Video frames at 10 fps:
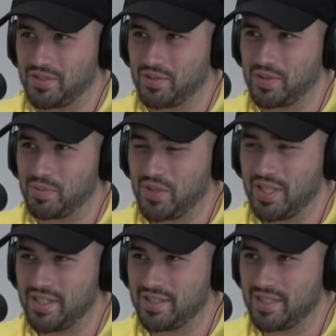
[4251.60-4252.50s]
Is yeah, what I'm
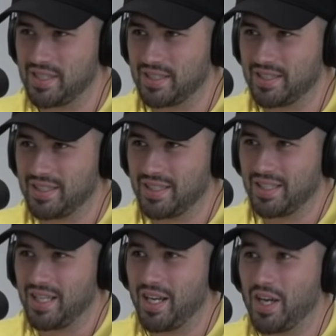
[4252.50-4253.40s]
trying to say.
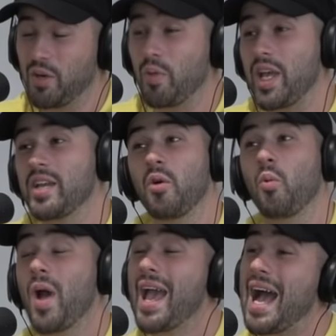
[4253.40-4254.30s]
You know, uh, it's successful.
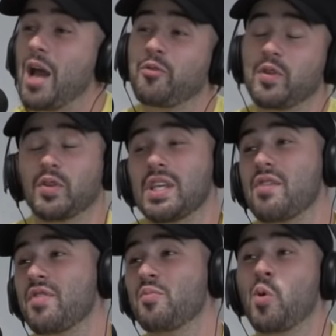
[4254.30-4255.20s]
In a way, I'd feel
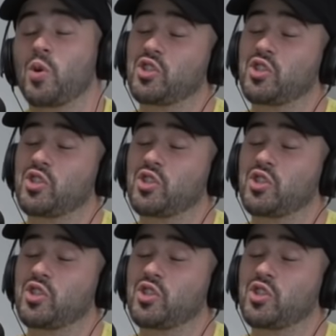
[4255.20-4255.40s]
even more